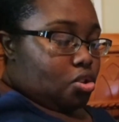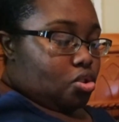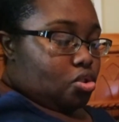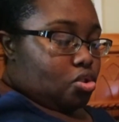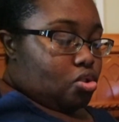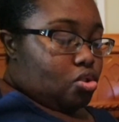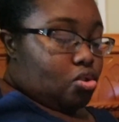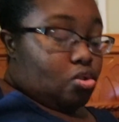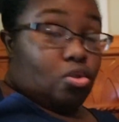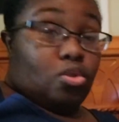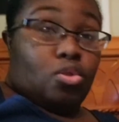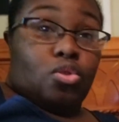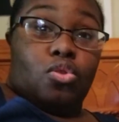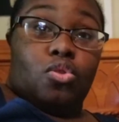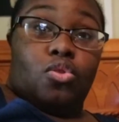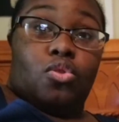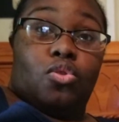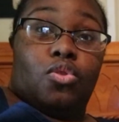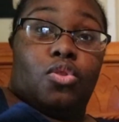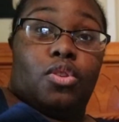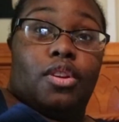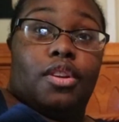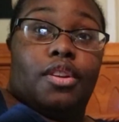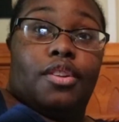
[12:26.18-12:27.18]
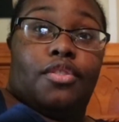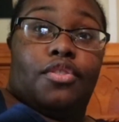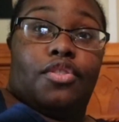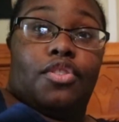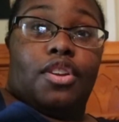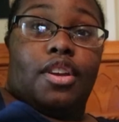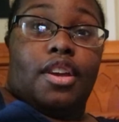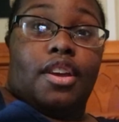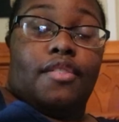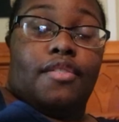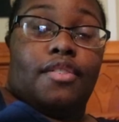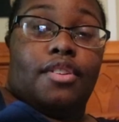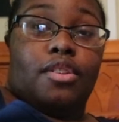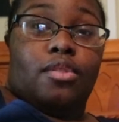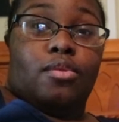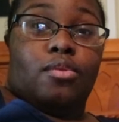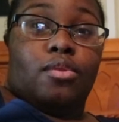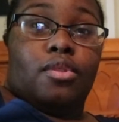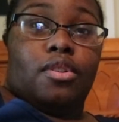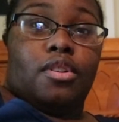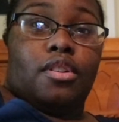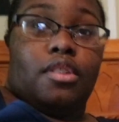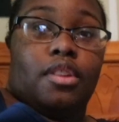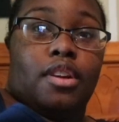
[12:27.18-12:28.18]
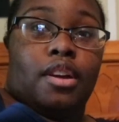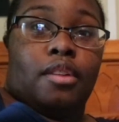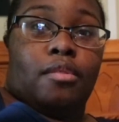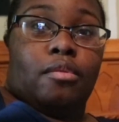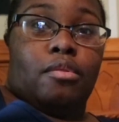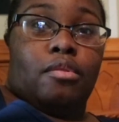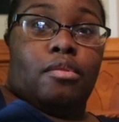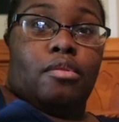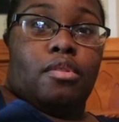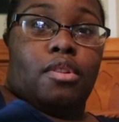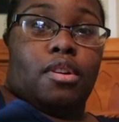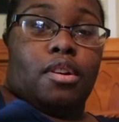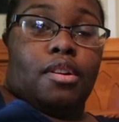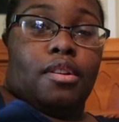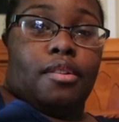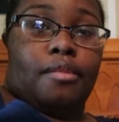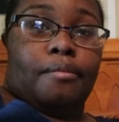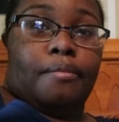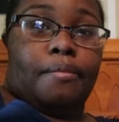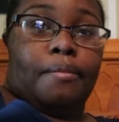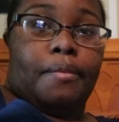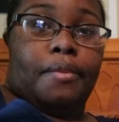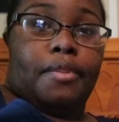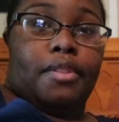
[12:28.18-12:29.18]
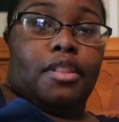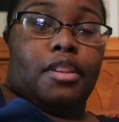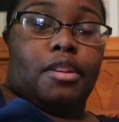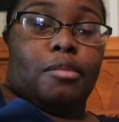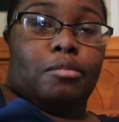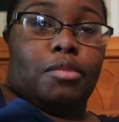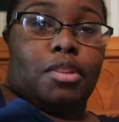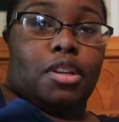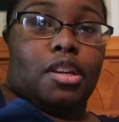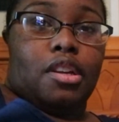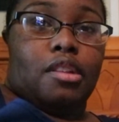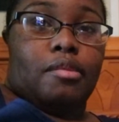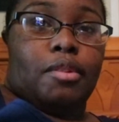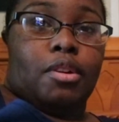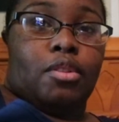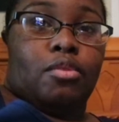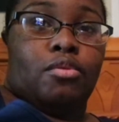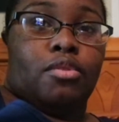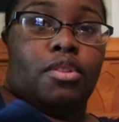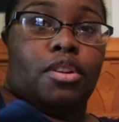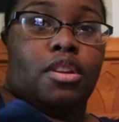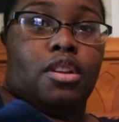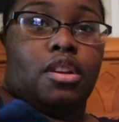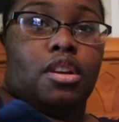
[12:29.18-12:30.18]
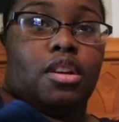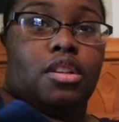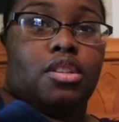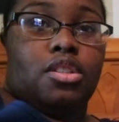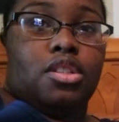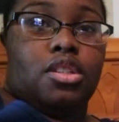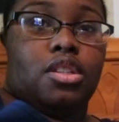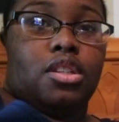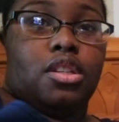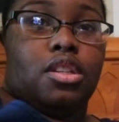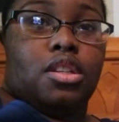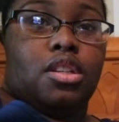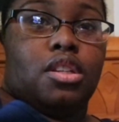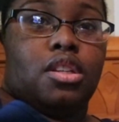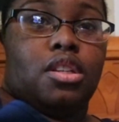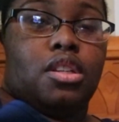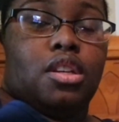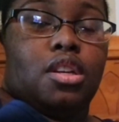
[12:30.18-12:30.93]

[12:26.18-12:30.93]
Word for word: So if you haven't ordered, I will um, I'm thinking about relaunching